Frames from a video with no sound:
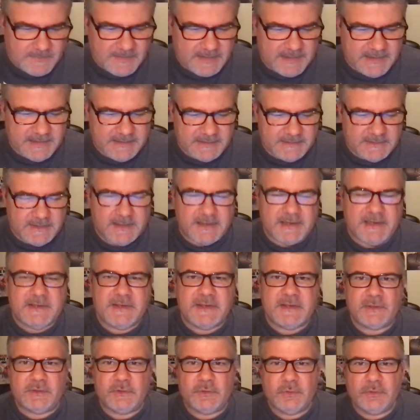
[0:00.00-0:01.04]
In, the, uh, in
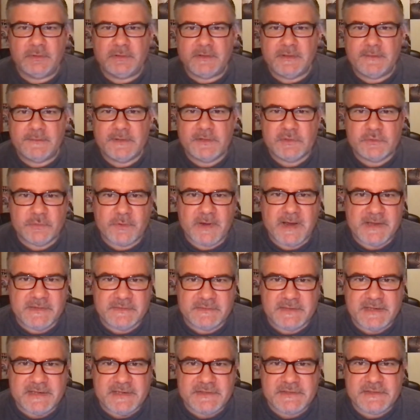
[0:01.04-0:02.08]
the New Living
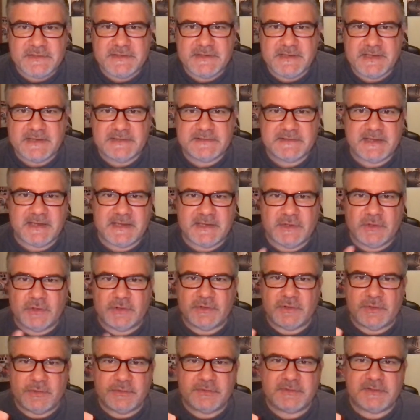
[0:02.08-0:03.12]
Translation, they say
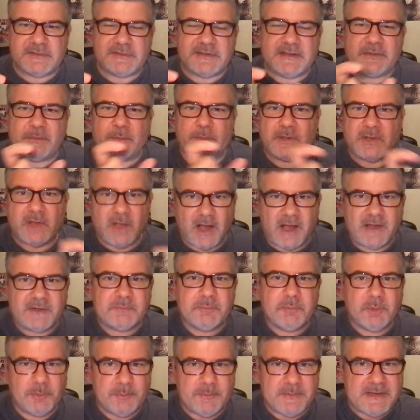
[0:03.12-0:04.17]
good news because that's what
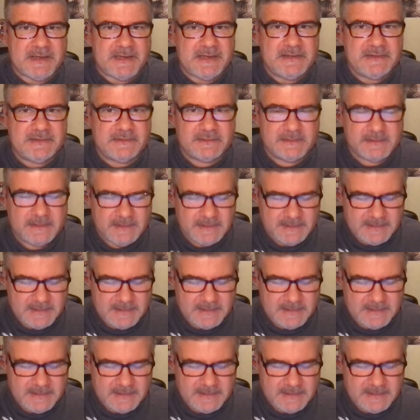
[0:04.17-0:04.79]
gospel means.